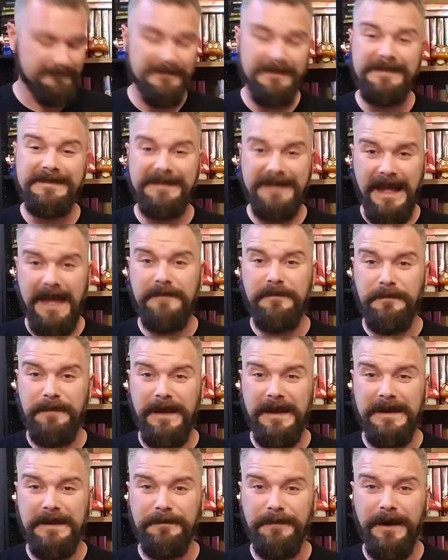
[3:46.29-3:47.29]
It's kind of a
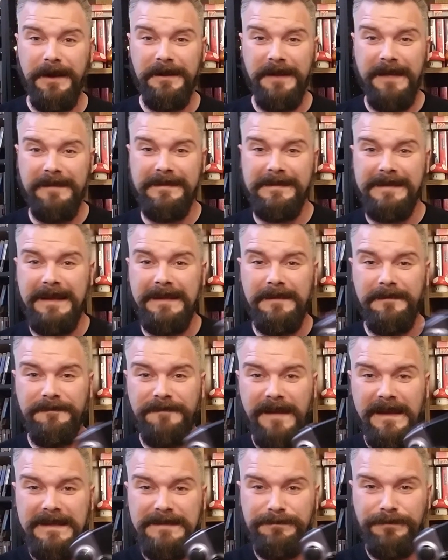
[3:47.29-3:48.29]
pain in the butt. You have to take the
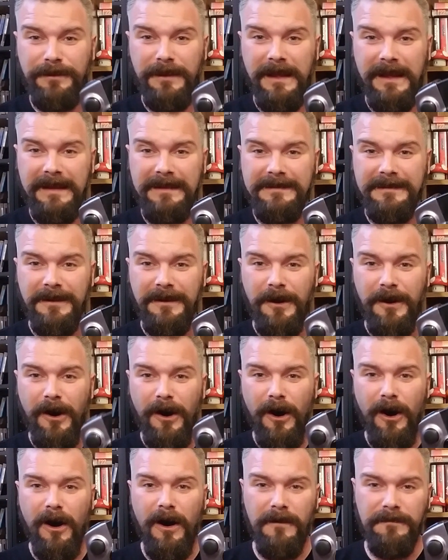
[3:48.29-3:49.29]
faceplate
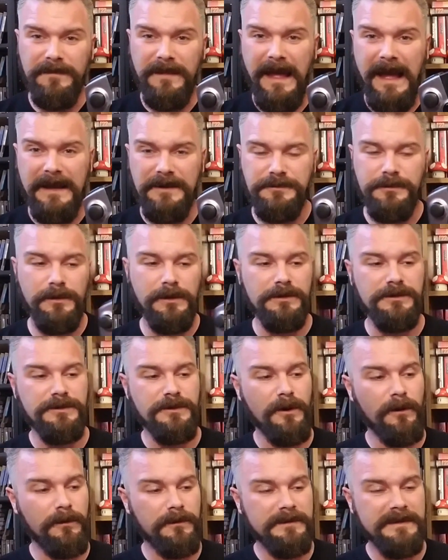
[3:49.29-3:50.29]
off the actual
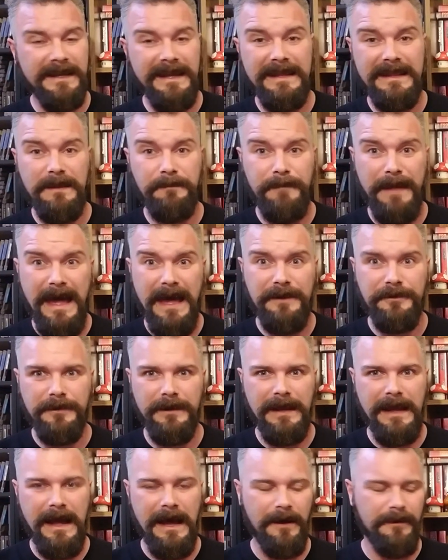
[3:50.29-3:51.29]
controller to get the
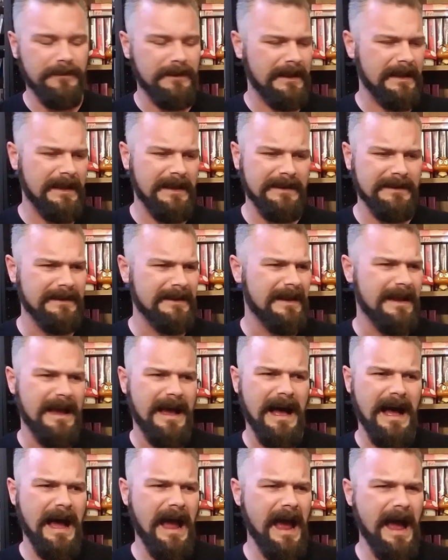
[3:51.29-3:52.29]
battery out, and
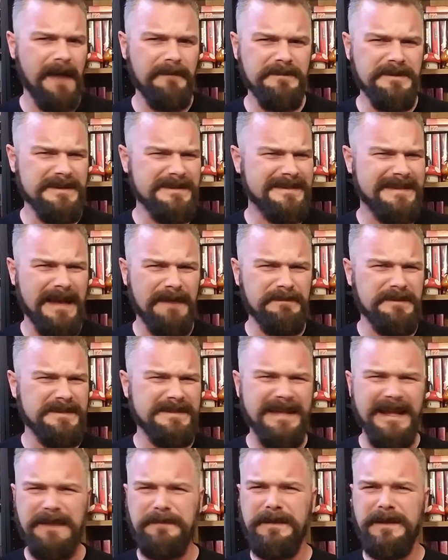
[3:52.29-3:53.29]
I'm
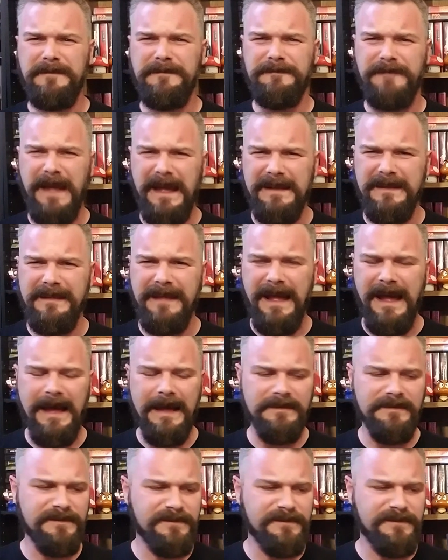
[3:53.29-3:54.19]
just not a big fan of that.